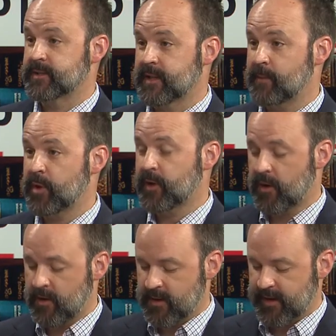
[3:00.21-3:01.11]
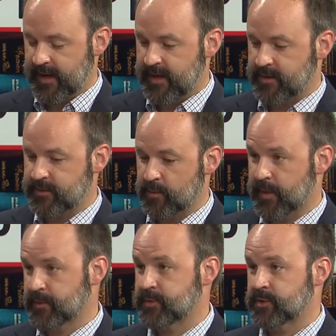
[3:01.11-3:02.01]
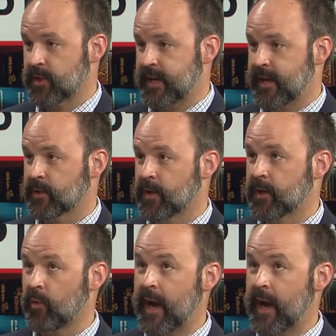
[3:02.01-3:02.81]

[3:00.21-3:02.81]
a library card, and you'll be able to search our catalog.